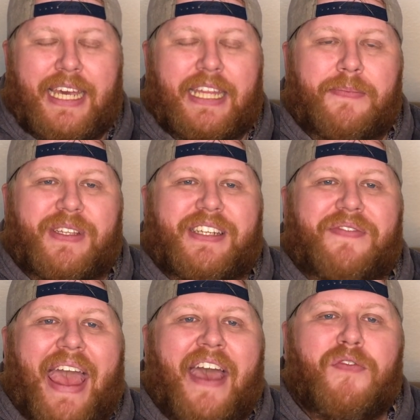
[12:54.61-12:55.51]
In the midst
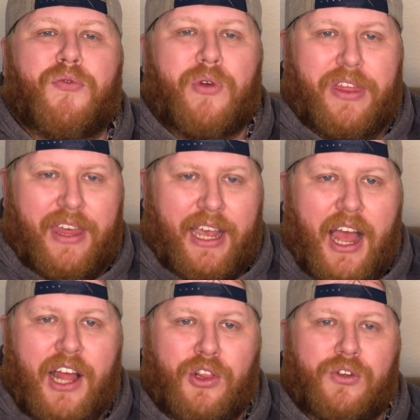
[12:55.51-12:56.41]
of everything,
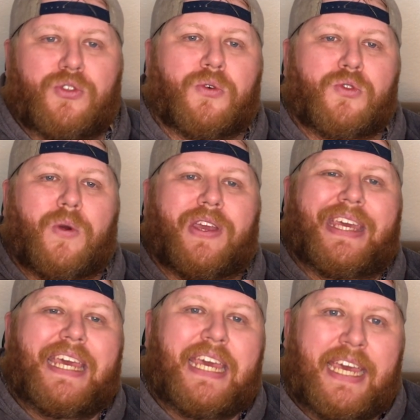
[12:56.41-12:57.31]
I look towards where
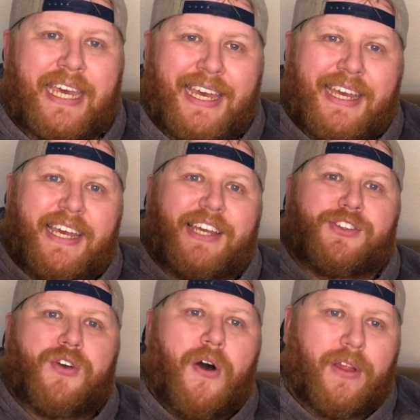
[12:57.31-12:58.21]
he
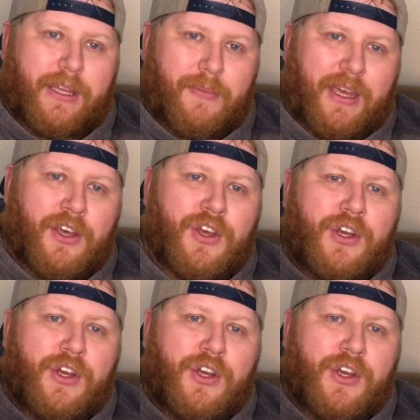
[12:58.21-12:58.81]
is calling me.